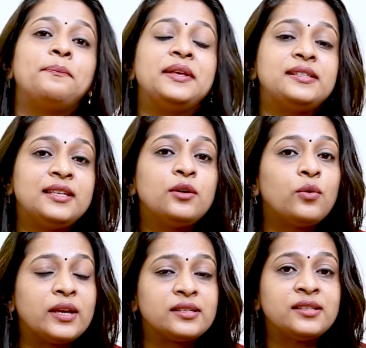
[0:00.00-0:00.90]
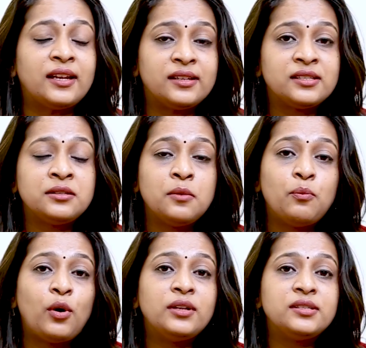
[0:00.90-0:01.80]
PCOS that is
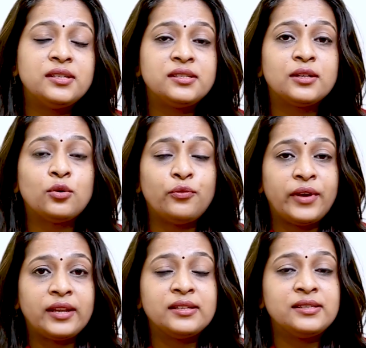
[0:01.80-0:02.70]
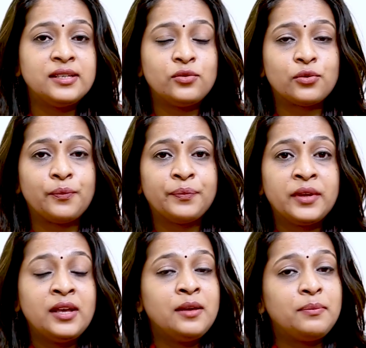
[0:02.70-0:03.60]
polycystic ovarian syndrome.
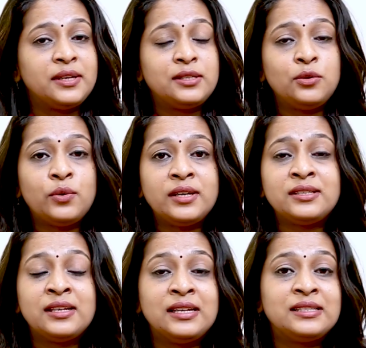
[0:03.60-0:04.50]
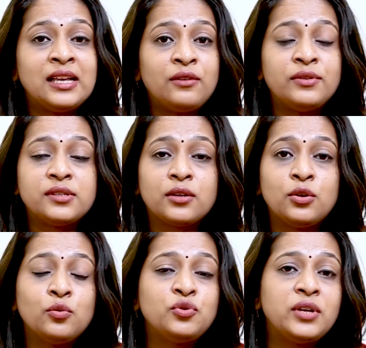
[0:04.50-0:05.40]
PCOS itself is a
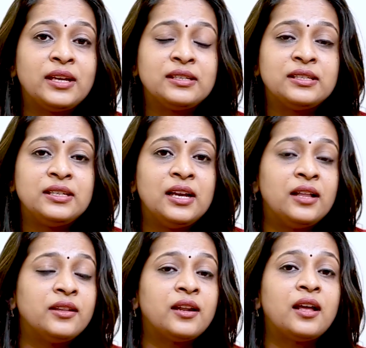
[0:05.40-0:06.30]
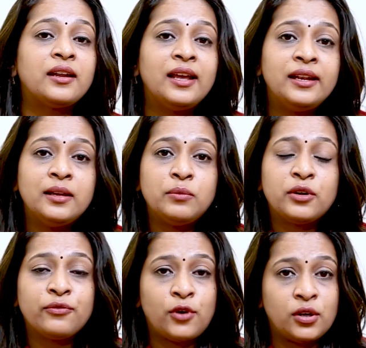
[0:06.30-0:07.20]
huge entity and there are n number
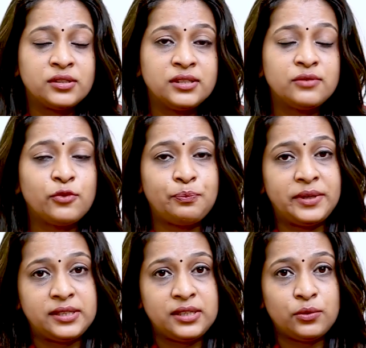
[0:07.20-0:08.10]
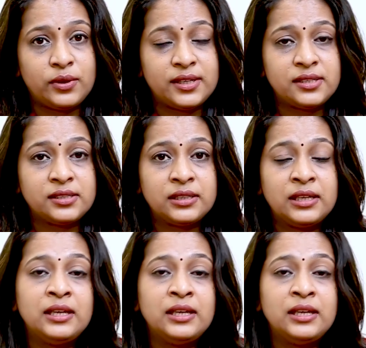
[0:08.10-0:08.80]
of causes for PCOS.